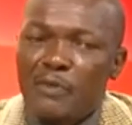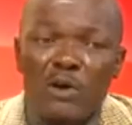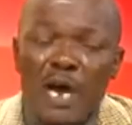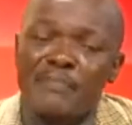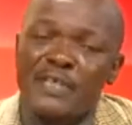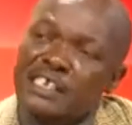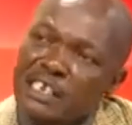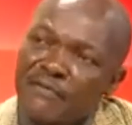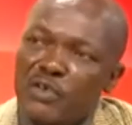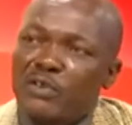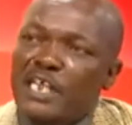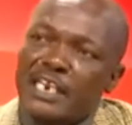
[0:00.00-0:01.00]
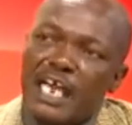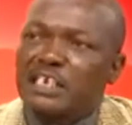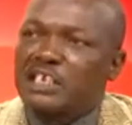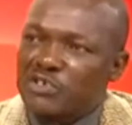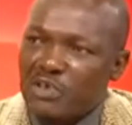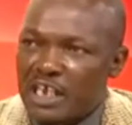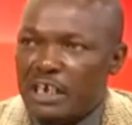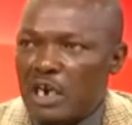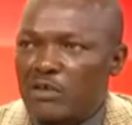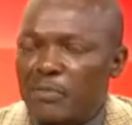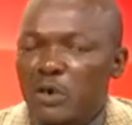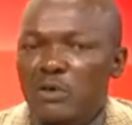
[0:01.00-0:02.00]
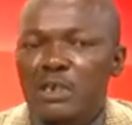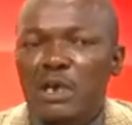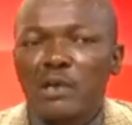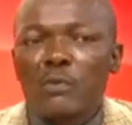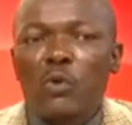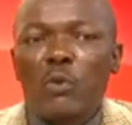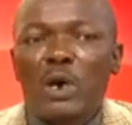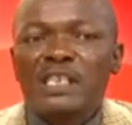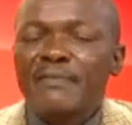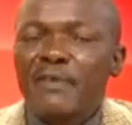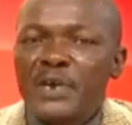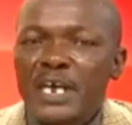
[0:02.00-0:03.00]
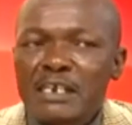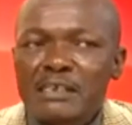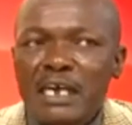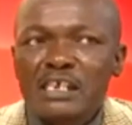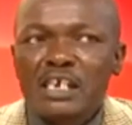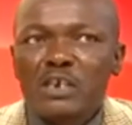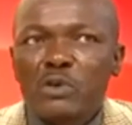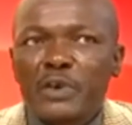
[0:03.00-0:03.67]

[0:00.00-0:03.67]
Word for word: am no, I'm just giving you the realities on the ground. All because whatever we are discussing,